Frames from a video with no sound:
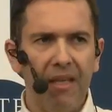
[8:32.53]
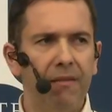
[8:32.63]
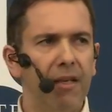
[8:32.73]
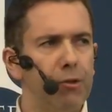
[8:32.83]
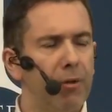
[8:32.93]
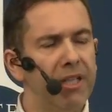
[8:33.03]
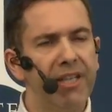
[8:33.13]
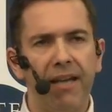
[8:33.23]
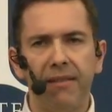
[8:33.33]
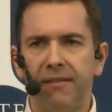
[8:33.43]
Natural
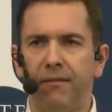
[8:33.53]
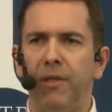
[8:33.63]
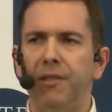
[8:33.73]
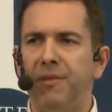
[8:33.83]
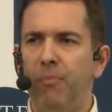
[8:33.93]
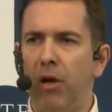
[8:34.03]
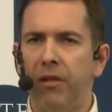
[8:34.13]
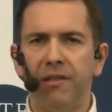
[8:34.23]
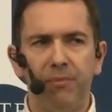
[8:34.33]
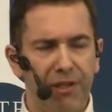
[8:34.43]
gas, when it's
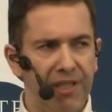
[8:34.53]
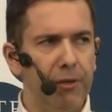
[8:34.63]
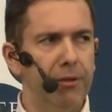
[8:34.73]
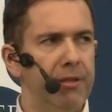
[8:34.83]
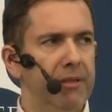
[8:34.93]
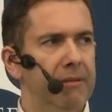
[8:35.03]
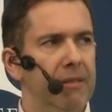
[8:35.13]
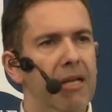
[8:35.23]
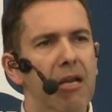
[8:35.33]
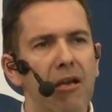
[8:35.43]
burned, it's pretty good,
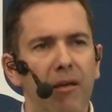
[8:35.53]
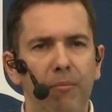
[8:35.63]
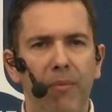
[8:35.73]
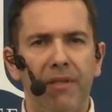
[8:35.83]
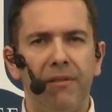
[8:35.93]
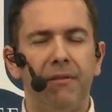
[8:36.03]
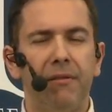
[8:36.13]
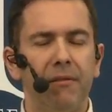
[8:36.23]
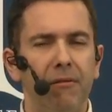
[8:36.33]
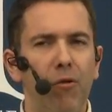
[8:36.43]

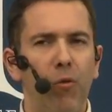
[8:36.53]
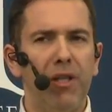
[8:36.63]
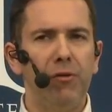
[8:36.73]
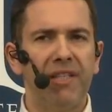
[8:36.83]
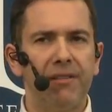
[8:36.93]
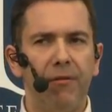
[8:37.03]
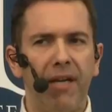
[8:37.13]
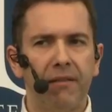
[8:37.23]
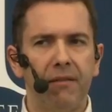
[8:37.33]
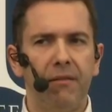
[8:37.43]
but when you
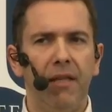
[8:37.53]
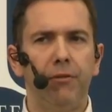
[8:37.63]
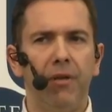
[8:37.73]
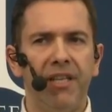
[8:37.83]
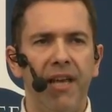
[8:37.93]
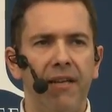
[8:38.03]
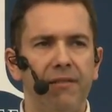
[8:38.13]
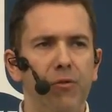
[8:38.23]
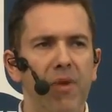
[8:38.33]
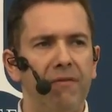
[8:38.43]
extract natural
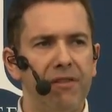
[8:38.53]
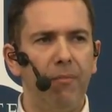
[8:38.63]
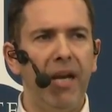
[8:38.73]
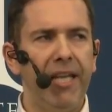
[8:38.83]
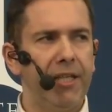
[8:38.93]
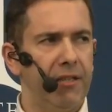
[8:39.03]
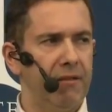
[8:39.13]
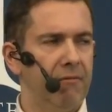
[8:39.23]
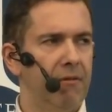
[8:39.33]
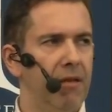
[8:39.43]
gas, you may have some
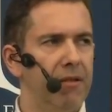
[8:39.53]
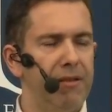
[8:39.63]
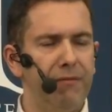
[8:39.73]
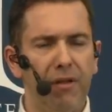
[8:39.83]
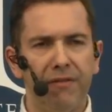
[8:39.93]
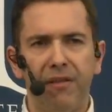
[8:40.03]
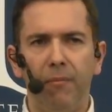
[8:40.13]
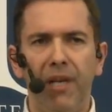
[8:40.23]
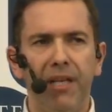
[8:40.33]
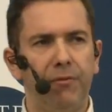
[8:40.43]
leak, and if you have
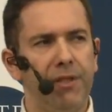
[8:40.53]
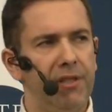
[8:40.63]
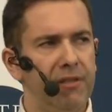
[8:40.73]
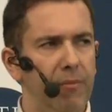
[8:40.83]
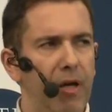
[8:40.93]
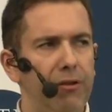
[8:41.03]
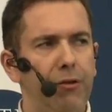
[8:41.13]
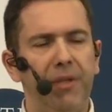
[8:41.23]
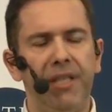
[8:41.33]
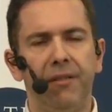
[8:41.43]
some leak, which is about
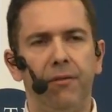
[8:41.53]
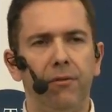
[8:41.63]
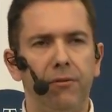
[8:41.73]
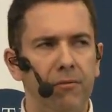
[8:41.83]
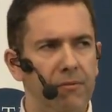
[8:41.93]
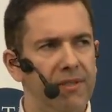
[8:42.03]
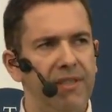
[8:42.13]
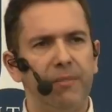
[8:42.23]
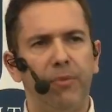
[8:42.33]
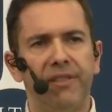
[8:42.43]
3 to
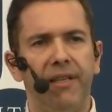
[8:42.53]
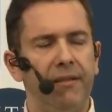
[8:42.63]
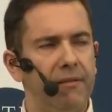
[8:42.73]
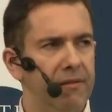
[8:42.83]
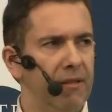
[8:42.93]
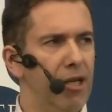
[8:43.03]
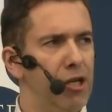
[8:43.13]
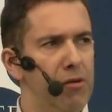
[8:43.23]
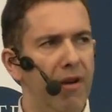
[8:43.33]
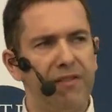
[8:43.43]
6%,
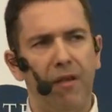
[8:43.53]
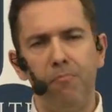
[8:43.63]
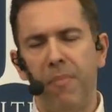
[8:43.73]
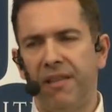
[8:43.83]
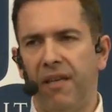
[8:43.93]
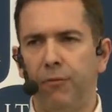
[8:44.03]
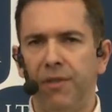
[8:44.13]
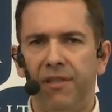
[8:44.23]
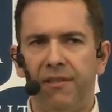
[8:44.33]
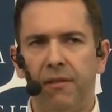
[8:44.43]
you have some methane,
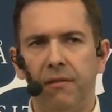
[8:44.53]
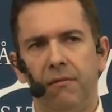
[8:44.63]
which is